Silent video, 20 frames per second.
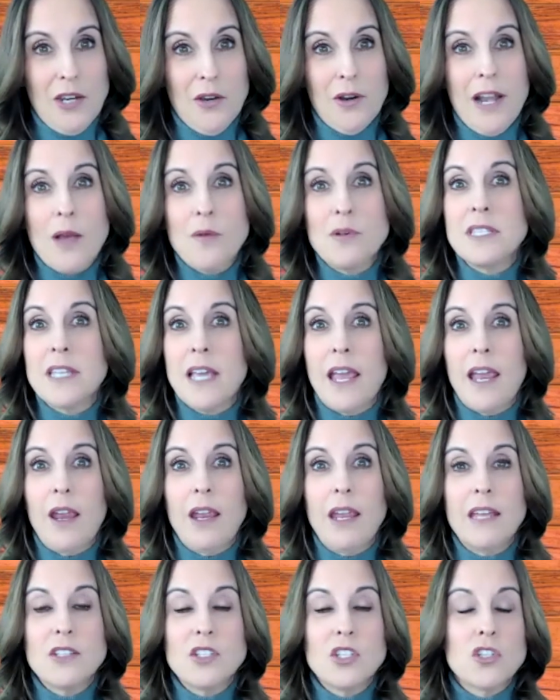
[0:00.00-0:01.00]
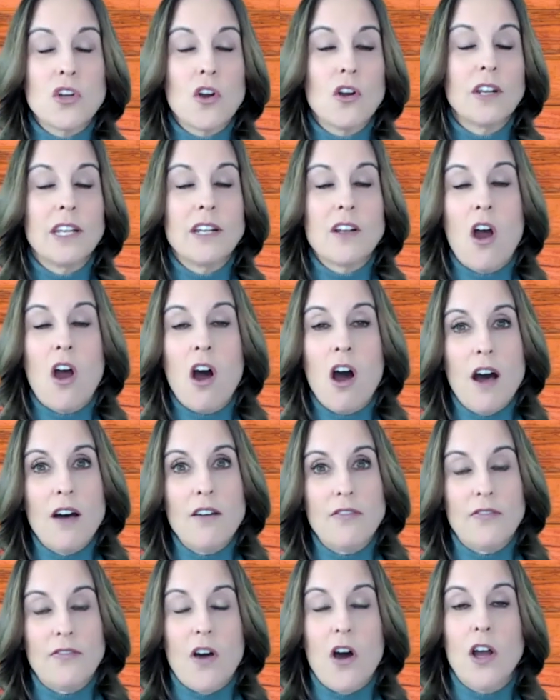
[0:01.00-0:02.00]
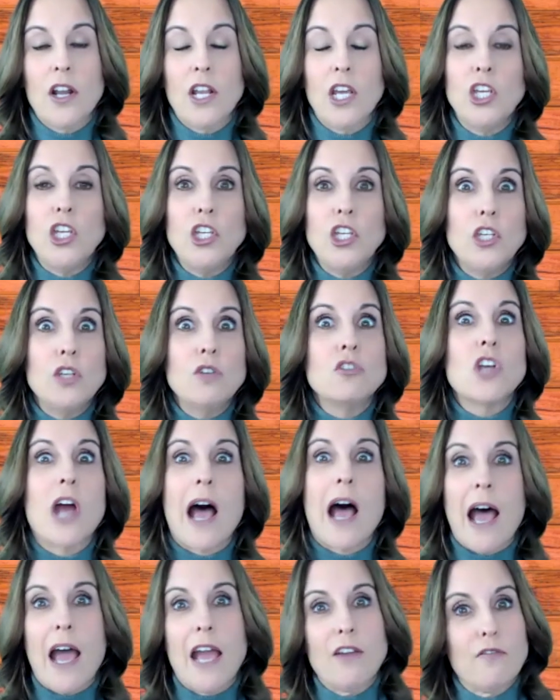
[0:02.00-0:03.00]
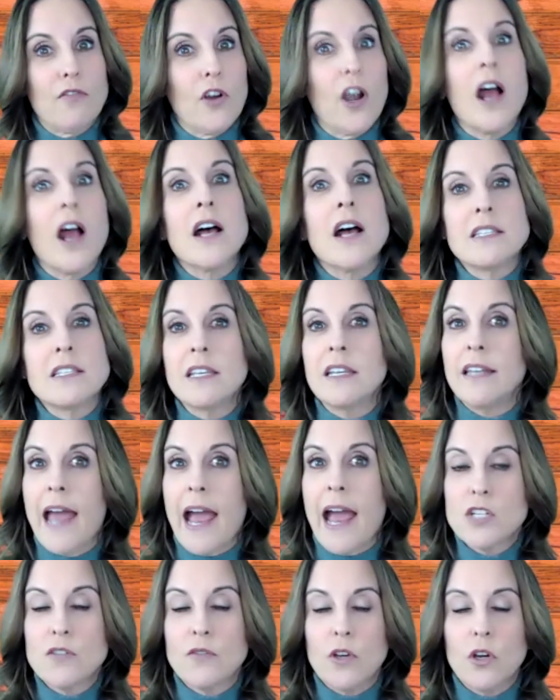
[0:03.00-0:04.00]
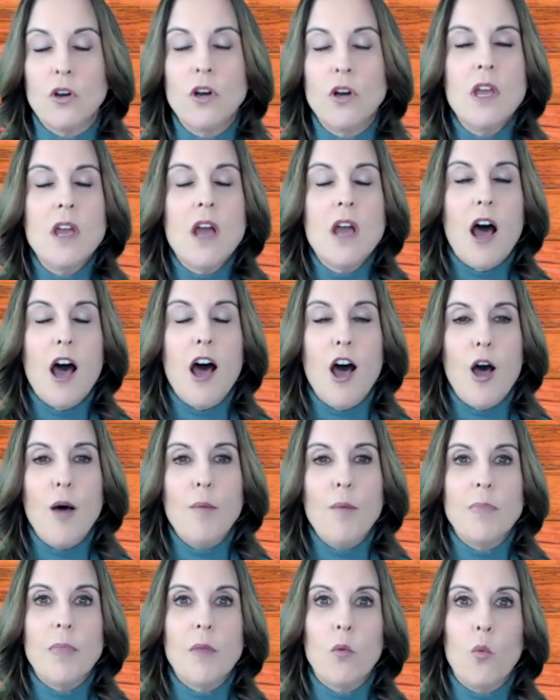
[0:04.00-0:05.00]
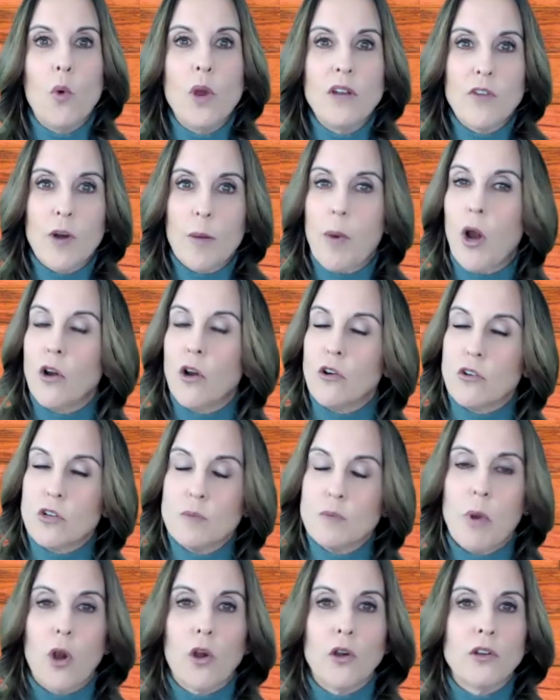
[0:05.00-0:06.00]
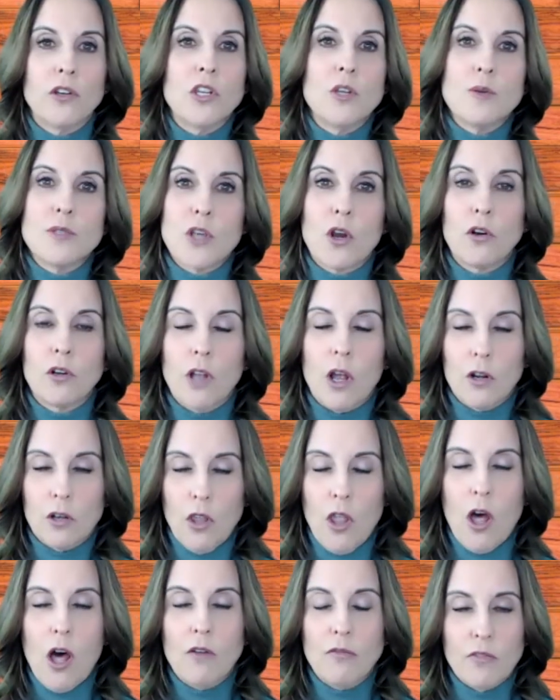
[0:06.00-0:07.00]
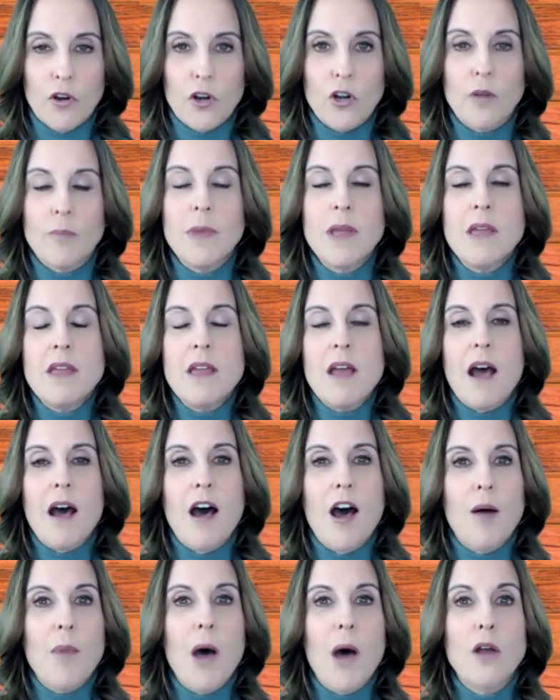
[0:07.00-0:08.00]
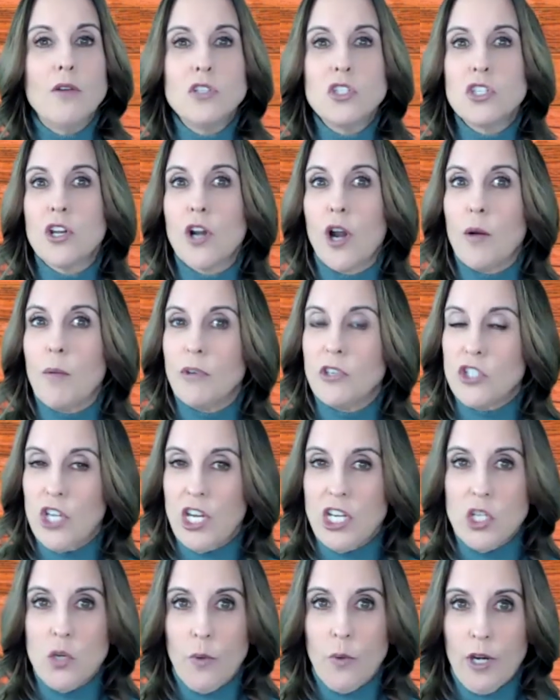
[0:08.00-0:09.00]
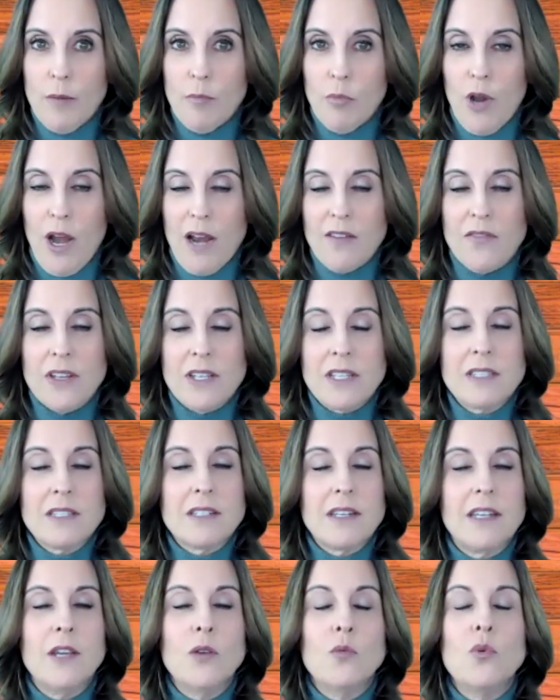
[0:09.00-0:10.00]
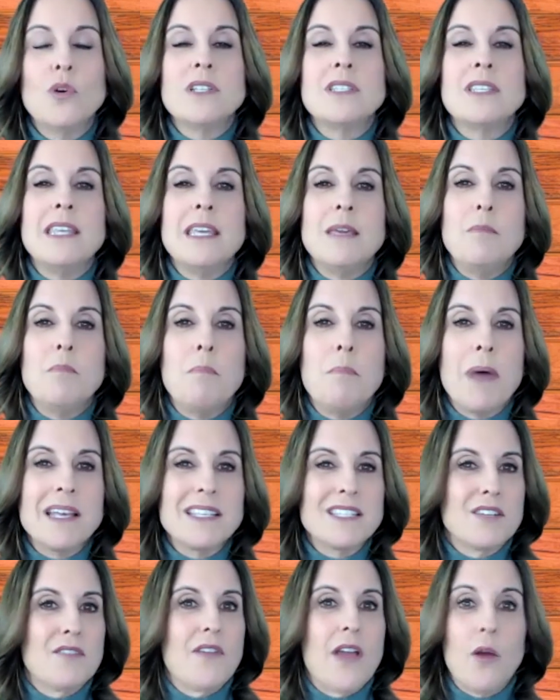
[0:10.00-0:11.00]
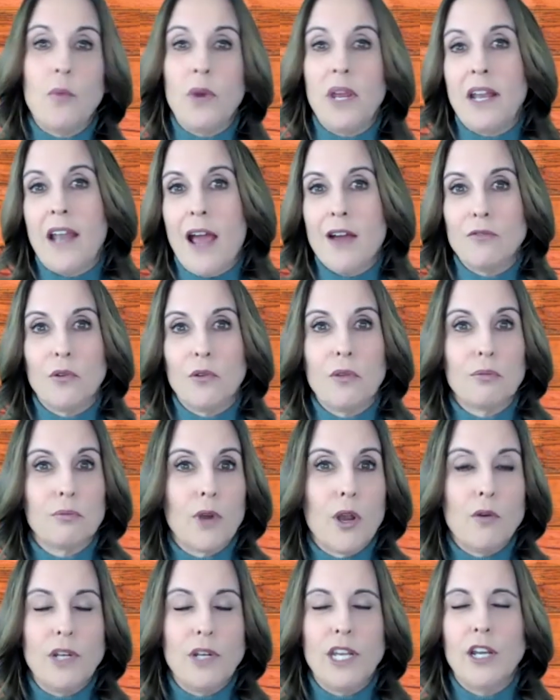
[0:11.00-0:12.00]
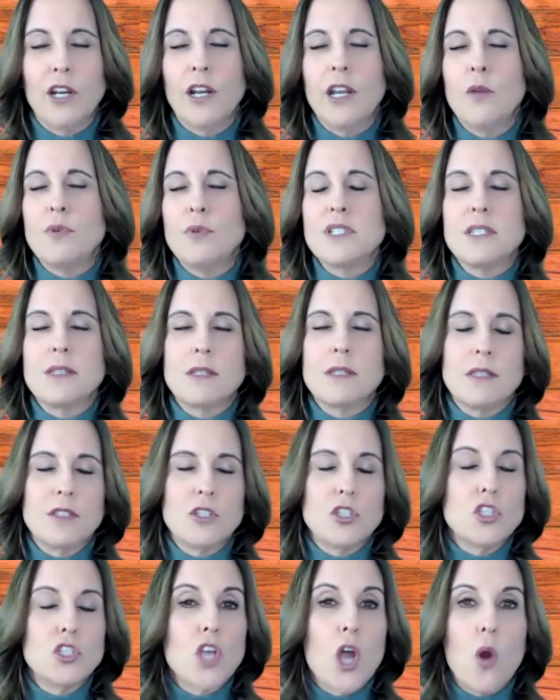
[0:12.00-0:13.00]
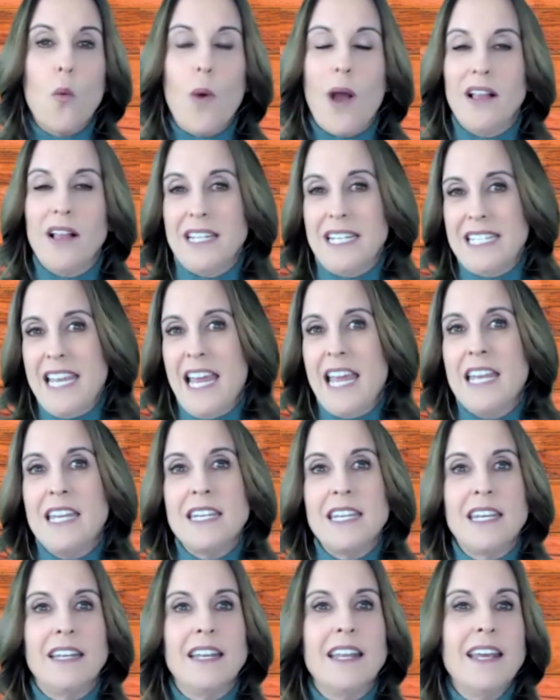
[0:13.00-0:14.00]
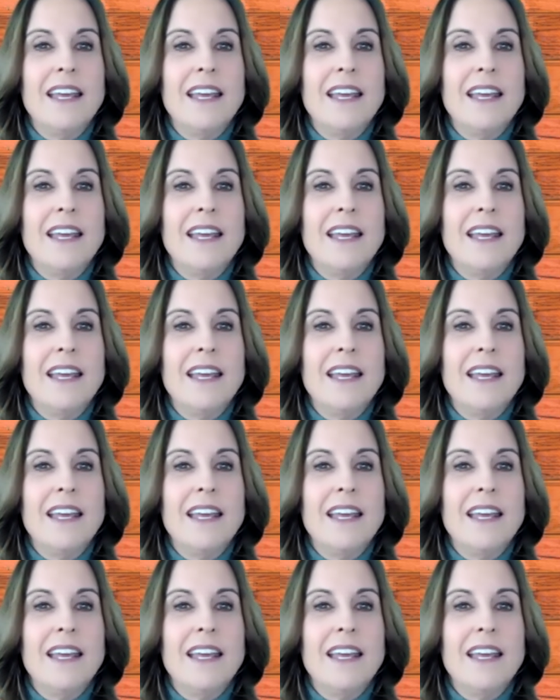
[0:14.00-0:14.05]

And I will say it started off on a huge high for us in Nashville. One of our partners, Barton, who's our law firm, hosted our January breakfast. It was the best event we had ever thrown here. It was so well attended.